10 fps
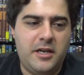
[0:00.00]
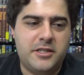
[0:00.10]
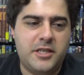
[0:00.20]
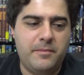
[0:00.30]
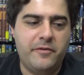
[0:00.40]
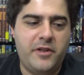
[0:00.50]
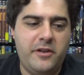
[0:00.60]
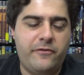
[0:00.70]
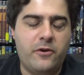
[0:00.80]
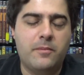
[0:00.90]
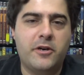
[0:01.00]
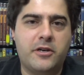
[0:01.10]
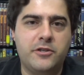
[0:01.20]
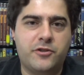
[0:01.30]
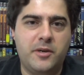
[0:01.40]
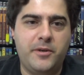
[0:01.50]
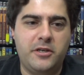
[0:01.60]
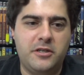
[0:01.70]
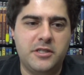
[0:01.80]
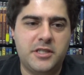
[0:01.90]
Some of the former
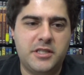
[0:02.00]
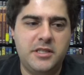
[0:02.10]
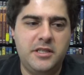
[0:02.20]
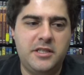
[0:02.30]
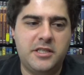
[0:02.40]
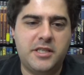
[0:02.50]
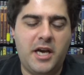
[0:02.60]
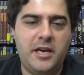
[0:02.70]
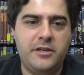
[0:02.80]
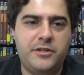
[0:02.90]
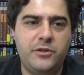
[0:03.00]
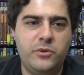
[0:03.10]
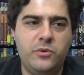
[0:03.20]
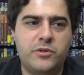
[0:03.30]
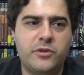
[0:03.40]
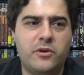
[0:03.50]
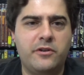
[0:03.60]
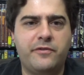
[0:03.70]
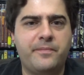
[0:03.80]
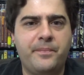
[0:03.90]
contributors decided to sort
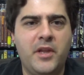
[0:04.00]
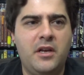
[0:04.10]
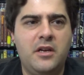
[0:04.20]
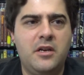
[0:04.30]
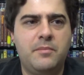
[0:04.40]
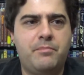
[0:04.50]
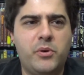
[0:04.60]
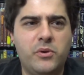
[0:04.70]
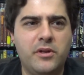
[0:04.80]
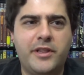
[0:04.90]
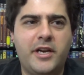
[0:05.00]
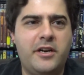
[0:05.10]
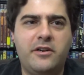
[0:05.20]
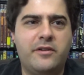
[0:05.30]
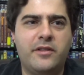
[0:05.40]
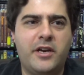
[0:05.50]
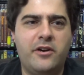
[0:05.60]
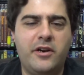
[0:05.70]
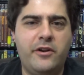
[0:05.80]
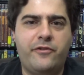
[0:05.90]
of pool
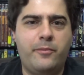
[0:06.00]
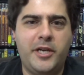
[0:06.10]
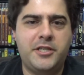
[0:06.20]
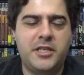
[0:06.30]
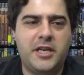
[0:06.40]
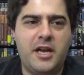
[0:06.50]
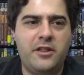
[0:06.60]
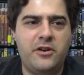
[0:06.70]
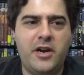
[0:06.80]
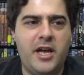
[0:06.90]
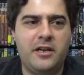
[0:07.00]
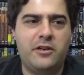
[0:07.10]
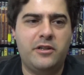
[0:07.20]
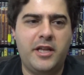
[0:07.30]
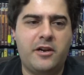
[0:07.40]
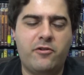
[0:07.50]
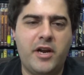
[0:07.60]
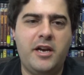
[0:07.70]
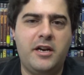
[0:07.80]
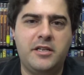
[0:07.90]
their information together, and they
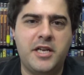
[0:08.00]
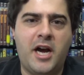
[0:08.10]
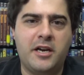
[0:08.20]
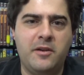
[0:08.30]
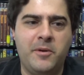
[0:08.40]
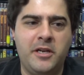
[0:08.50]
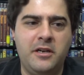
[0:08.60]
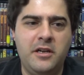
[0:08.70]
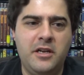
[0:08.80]
created a document